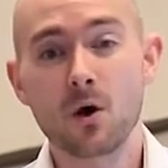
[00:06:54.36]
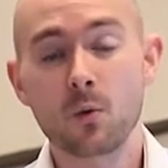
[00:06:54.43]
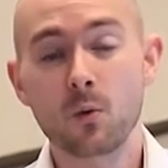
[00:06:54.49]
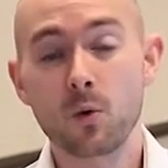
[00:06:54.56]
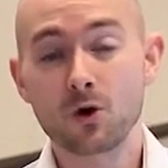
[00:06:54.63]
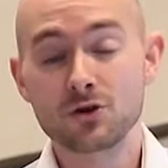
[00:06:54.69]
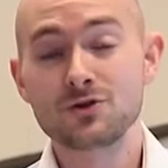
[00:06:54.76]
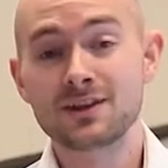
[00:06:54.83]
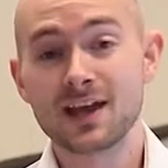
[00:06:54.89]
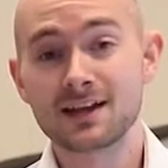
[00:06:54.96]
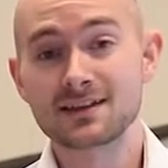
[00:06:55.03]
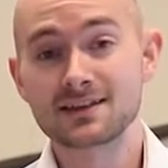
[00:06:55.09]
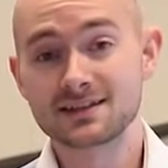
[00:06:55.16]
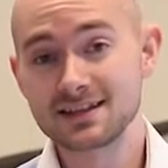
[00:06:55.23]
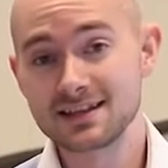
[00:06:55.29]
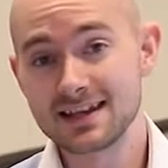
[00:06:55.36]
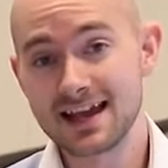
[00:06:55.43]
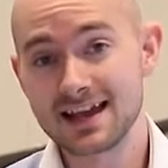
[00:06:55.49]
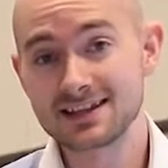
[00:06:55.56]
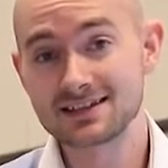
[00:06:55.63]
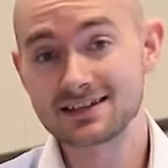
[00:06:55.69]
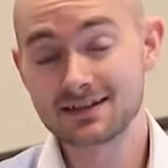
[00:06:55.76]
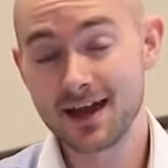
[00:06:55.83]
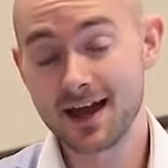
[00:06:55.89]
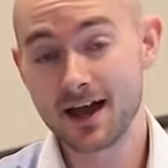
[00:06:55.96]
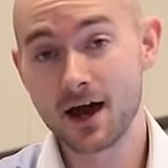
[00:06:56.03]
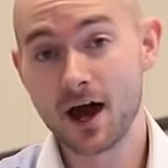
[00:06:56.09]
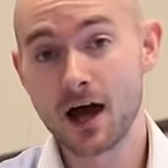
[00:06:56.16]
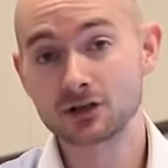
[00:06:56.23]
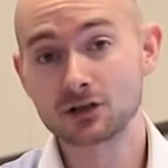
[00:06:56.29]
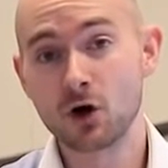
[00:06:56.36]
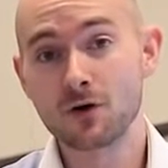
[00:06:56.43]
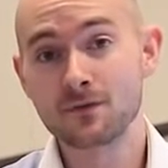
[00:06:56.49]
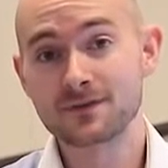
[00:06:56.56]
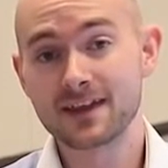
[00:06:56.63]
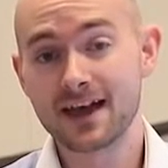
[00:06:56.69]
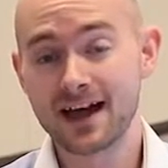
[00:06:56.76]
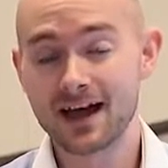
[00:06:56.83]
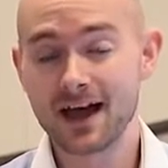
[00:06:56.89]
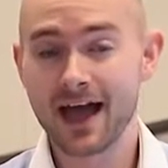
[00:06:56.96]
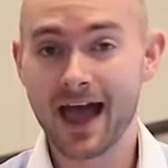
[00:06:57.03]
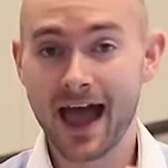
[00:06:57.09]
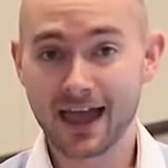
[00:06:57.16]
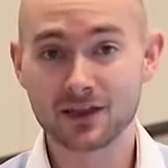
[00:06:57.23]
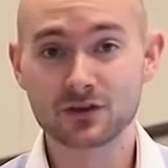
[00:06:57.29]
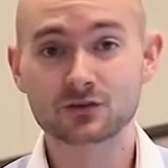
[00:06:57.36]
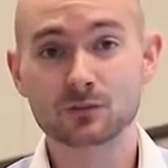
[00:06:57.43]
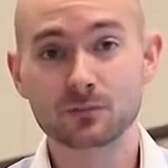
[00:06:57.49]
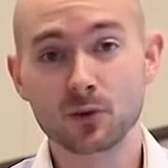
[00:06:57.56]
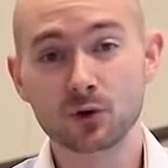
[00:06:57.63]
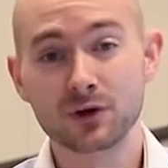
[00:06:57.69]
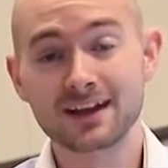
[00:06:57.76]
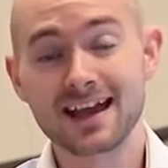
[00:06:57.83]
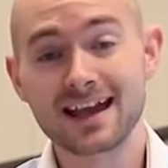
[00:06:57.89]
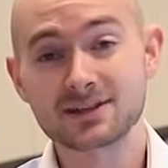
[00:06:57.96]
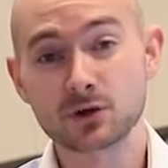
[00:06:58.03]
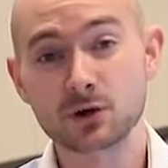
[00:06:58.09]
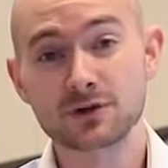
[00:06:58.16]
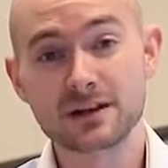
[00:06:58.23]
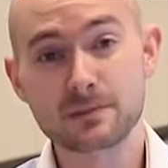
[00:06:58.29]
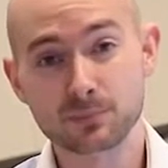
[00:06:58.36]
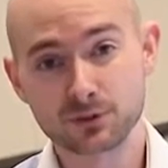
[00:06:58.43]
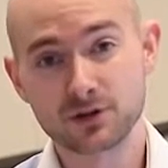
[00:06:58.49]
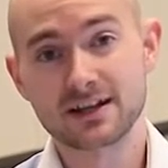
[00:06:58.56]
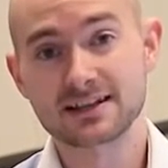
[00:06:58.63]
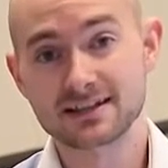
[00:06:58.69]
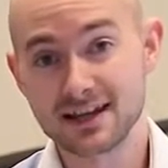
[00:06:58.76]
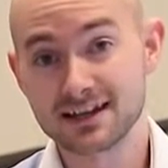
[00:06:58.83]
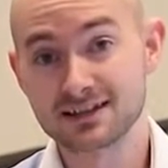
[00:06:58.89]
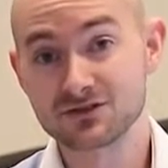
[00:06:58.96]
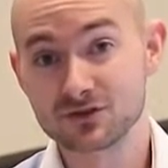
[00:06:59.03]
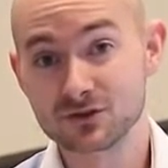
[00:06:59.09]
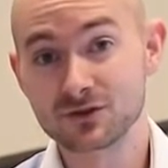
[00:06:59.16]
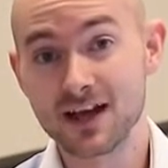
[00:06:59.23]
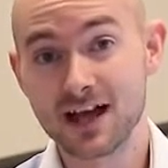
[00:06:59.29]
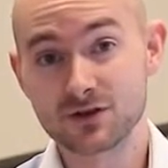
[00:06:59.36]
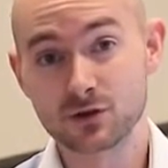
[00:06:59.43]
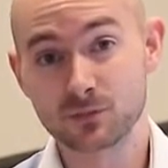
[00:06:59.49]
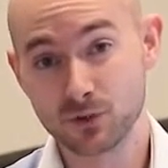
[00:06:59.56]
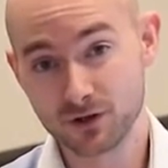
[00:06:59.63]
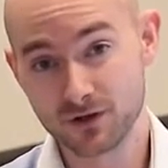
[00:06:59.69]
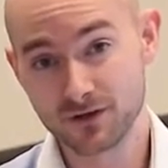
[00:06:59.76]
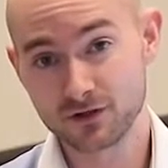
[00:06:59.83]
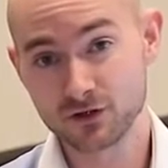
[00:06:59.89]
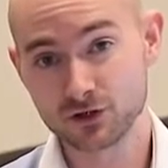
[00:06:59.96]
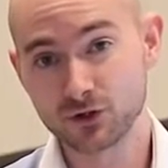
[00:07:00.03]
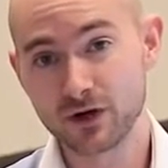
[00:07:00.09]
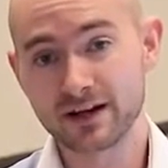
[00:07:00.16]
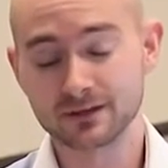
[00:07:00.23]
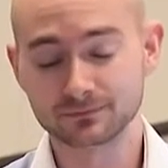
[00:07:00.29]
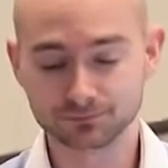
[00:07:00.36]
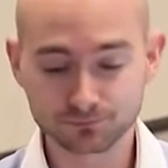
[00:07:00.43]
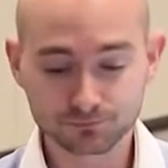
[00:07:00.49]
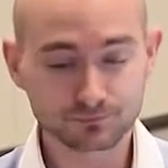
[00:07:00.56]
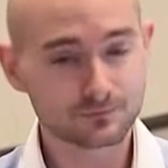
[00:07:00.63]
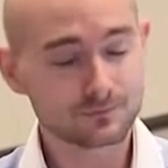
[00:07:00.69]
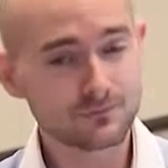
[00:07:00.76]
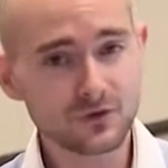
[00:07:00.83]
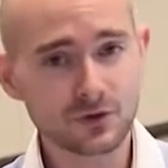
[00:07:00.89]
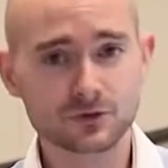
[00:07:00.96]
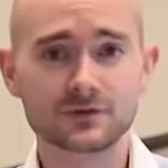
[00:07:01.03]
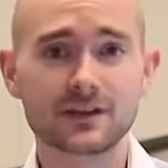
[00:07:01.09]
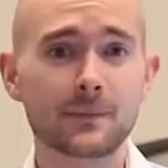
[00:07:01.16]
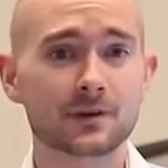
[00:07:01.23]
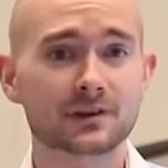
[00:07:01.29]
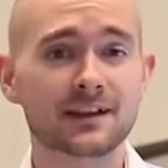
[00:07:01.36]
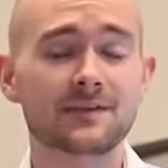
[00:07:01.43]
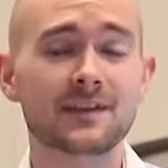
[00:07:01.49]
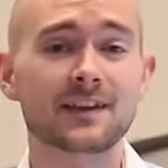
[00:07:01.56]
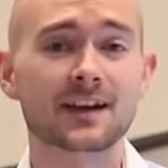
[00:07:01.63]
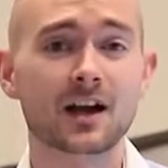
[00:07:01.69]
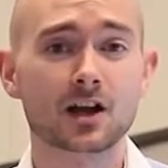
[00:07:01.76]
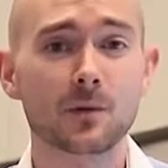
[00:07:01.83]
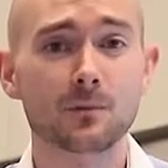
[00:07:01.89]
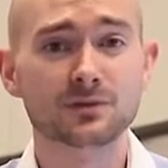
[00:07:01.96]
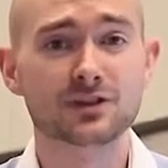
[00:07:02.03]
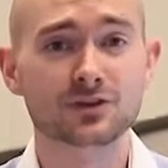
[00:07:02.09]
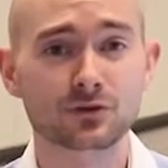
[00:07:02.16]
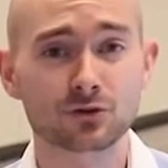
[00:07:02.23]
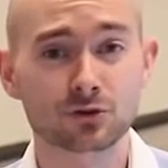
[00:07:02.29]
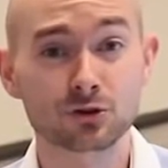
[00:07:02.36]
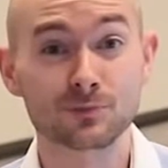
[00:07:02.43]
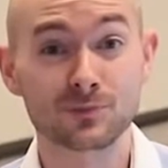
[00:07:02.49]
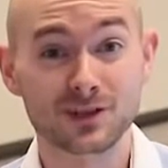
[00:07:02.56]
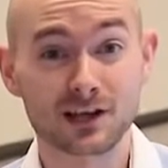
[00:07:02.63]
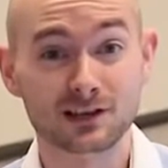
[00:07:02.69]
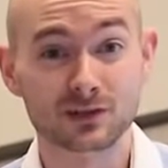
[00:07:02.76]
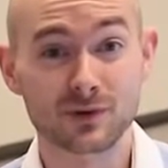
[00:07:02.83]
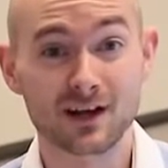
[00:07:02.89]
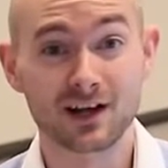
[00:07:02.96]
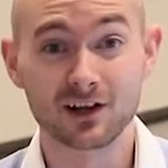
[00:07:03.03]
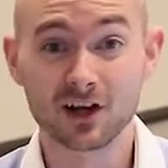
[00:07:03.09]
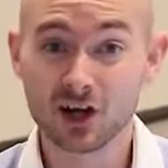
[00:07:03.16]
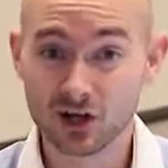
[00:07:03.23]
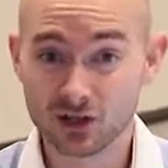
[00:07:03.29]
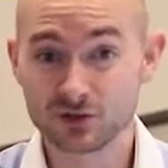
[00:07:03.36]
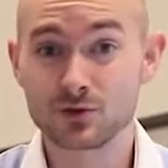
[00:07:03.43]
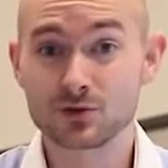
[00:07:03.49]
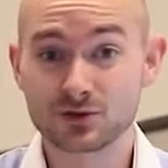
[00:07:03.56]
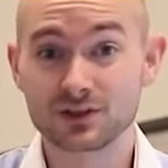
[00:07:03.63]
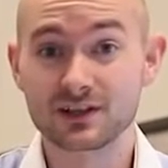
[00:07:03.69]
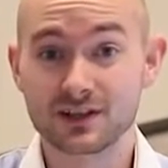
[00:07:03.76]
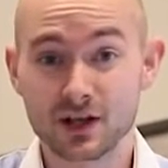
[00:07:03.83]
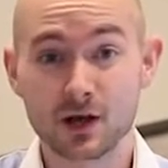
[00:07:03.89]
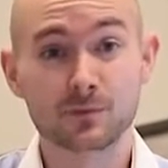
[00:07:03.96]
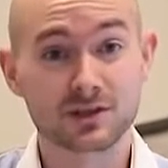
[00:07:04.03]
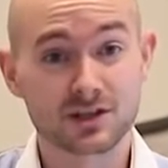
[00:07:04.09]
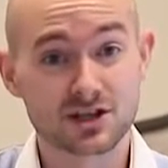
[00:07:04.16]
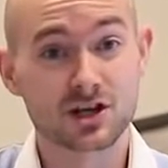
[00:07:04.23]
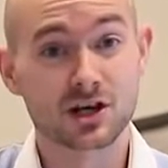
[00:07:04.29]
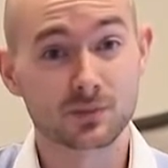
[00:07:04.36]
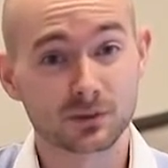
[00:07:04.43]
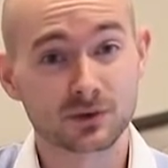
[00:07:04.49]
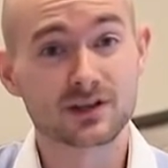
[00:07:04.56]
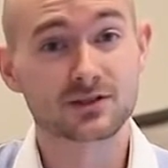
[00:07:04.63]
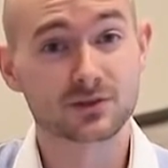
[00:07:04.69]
what you tend to see is a lot of that analyst reporting is already priced into the actual product that you're trading. So typically if they think a company is going to do particularly well, usually the company's share price is